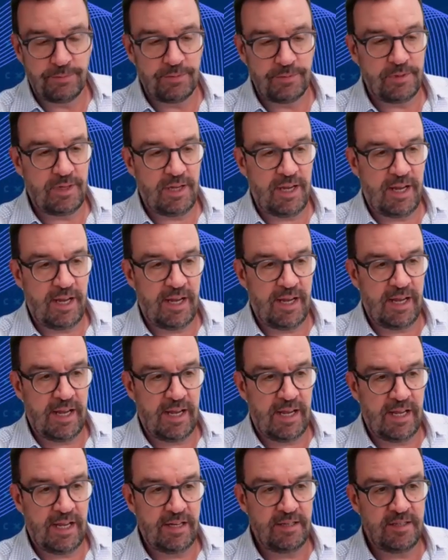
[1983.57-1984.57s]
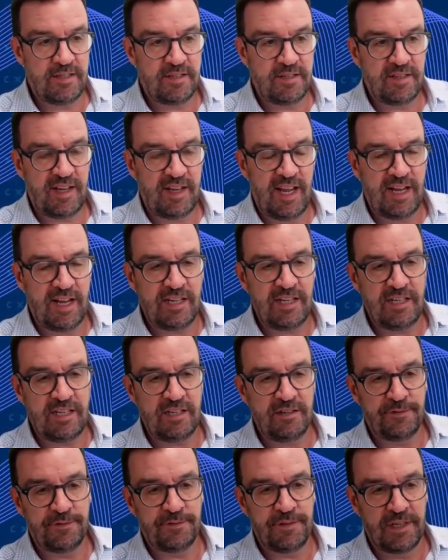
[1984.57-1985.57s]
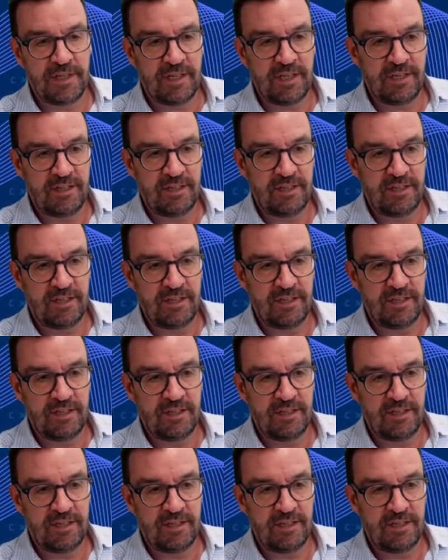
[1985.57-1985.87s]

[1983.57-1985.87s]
and any of the